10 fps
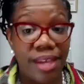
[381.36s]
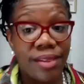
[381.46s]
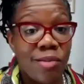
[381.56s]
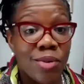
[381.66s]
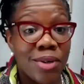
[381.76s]

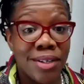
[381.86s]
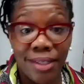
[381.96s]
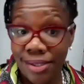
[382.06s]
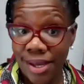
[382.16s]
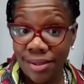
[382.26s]
that will,
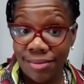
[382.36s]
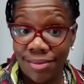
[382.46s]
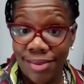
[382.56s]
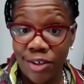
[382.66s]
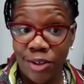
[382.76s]
is that
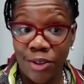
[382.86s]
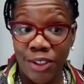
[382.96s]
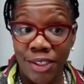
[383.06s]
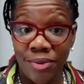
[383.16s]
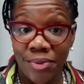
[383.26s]
the
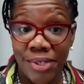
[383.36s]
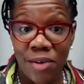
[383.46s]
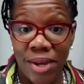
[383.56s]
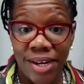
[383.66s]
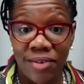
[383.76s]
conclusion? We're not
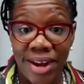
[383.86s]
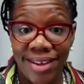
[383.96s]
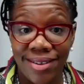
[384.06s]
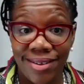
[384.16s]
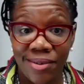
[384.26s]
waiting, right?
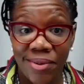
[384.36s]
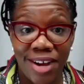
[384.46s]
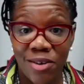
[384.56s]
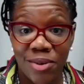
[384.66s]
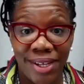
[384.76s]
We're not
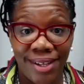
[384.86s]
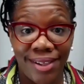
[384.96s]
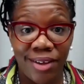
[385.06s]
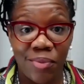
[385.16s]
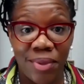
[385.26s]
holding
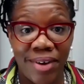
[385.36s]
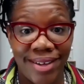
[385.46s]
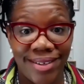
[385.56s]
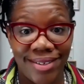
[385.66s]
anything open, right?